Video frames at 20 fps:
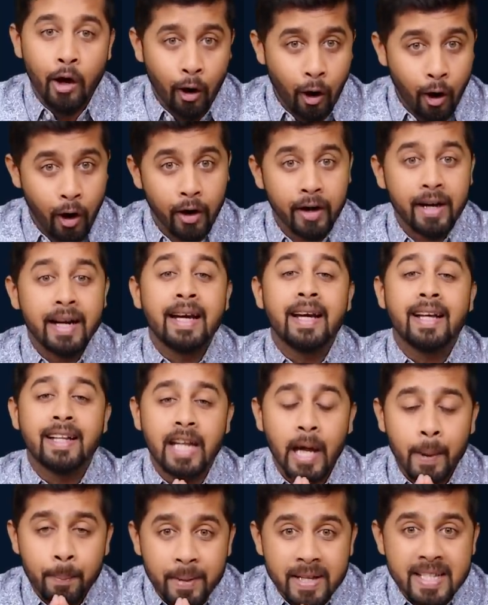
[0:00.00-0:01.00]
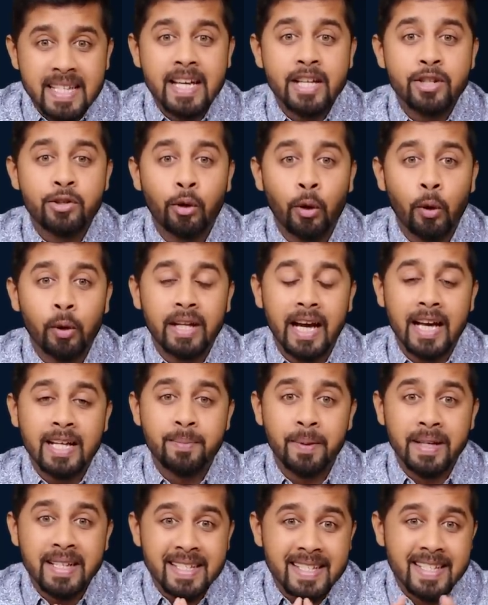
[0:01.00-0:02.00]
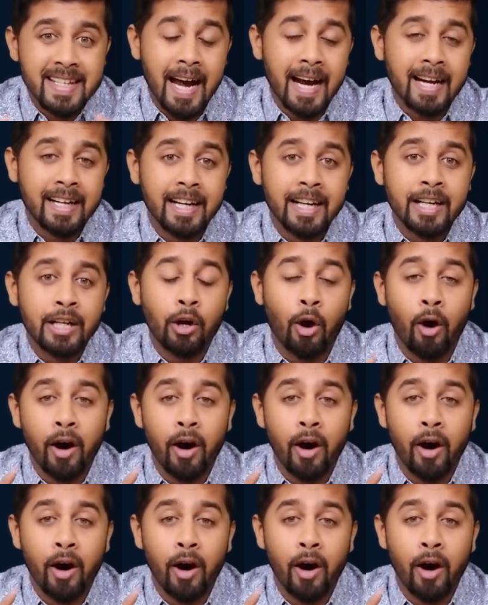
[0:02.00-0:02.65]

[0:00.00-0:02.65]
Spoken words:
Or their business growth has been stagnant